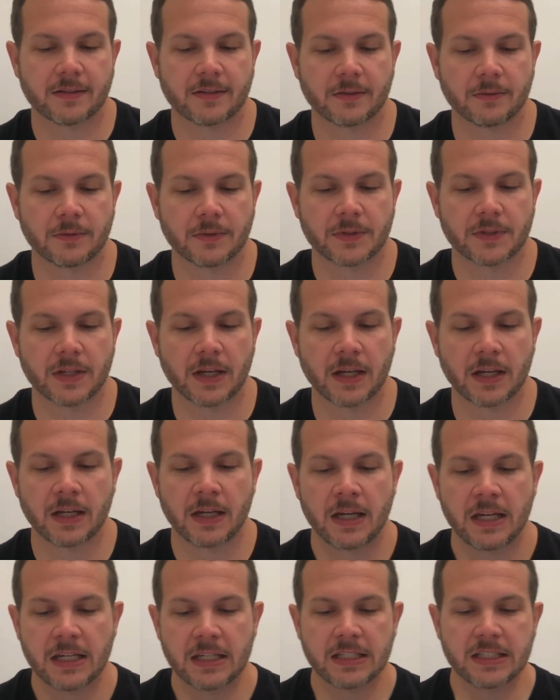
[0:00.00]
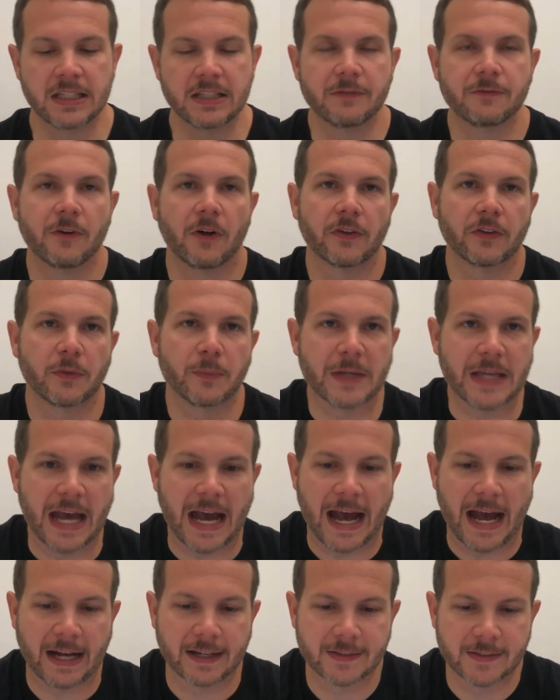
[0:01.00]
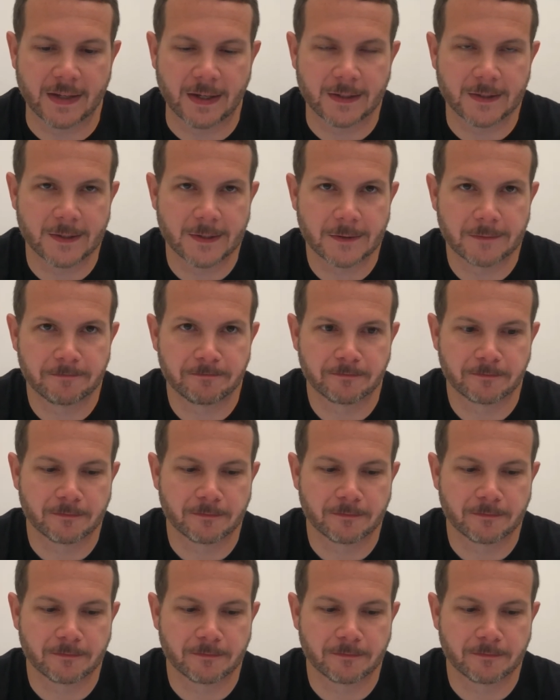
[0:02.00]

So we'll say default will be access.